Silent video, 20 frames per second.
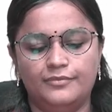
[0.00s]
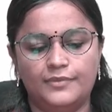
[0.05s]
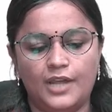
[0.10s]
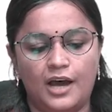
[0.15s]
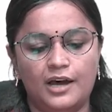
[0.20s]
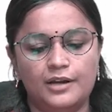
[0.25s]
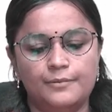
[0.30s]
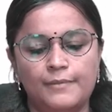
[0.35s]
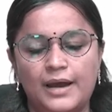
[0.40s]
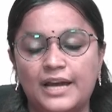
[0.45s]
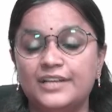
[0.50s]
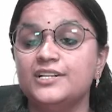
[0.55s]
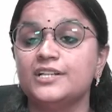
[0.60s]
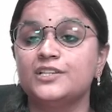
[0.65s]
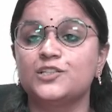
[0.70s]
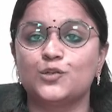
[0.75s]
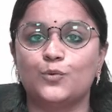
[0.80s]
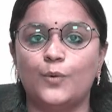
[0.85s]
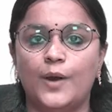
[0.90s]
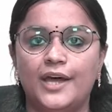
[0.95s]
Our magic
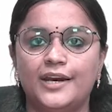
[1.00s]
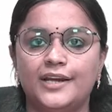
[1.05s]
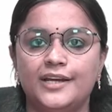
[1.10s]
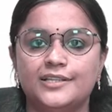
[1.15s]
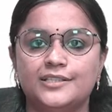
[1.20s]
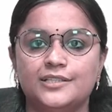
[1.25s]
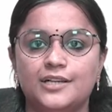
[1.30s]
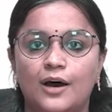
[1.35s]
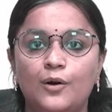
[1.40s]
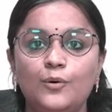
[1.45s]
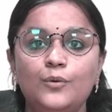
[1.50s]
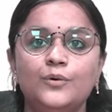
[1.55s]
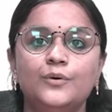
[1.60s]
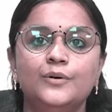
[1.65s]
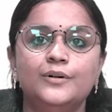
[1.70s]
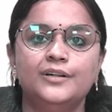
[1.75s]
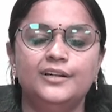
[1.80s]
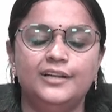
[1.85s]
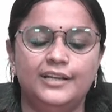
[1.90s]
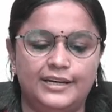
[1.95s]
square is now
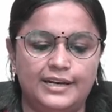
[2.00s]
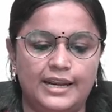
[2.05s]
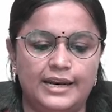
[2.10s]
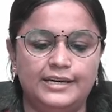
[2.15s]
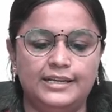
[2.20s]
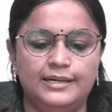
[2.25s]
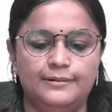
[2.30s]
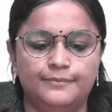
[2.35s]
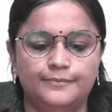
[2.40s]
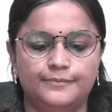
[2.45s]
ready.